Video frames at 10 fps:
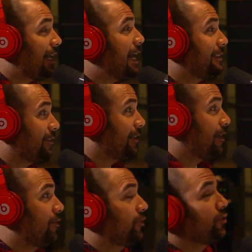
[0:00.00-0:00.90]

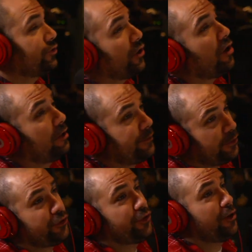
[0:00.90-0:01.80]
lastly, the star of
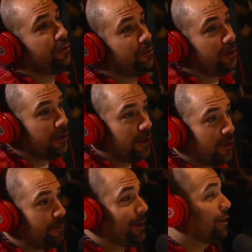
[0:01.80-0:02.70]
the show
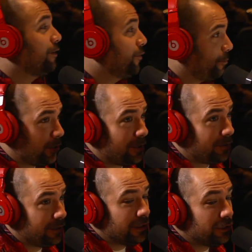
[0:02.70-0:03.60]
the belle of the
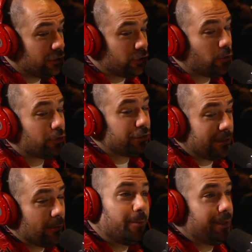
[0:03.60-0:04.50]
ball, George
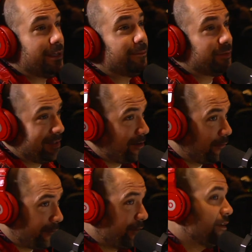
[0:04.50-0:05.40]
Zimmerman
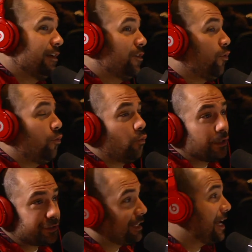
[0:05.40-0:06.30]
himself.
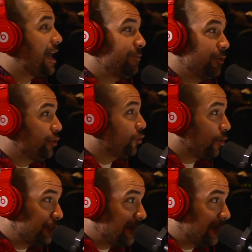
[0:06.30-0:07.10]
What's going to happen to George